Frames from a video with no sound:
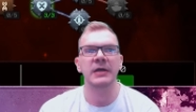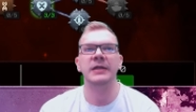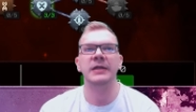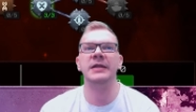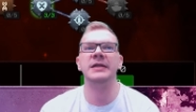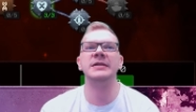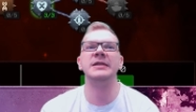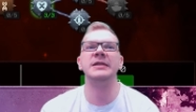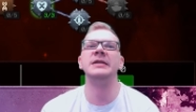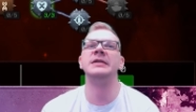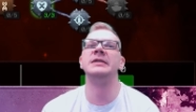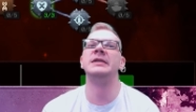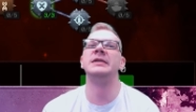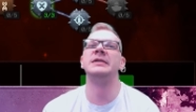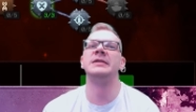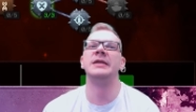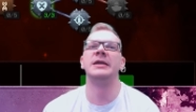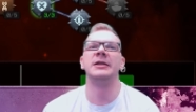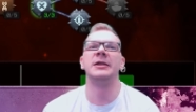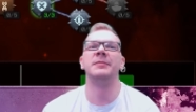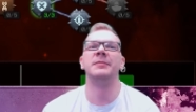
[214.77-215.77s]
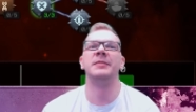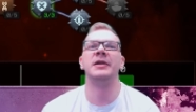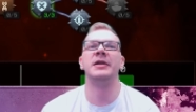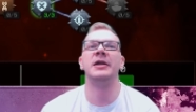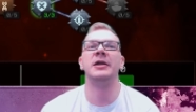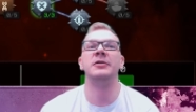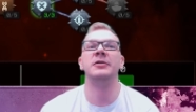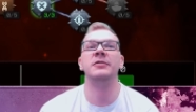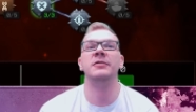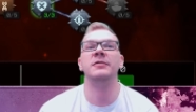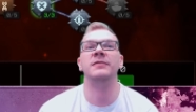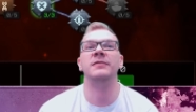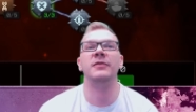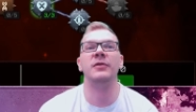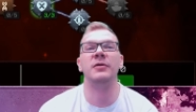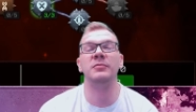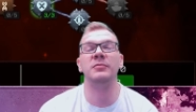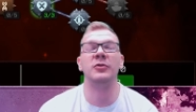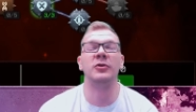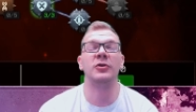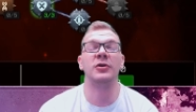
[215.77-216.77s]
This is the setup that I do
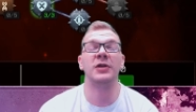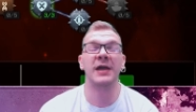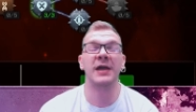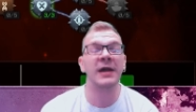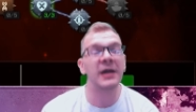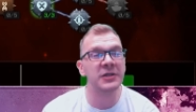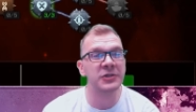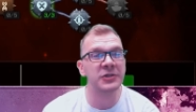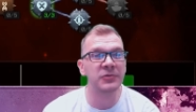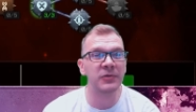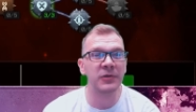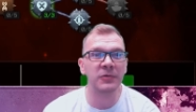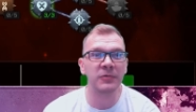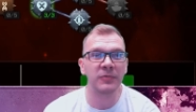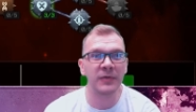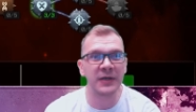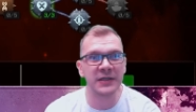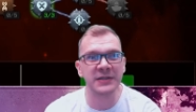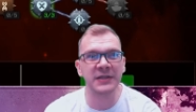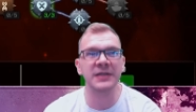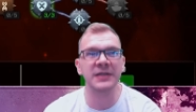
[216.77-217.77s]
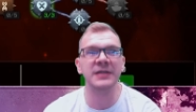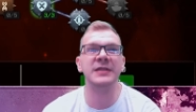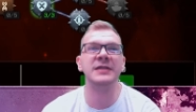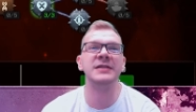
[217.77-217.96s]
for more casual questing.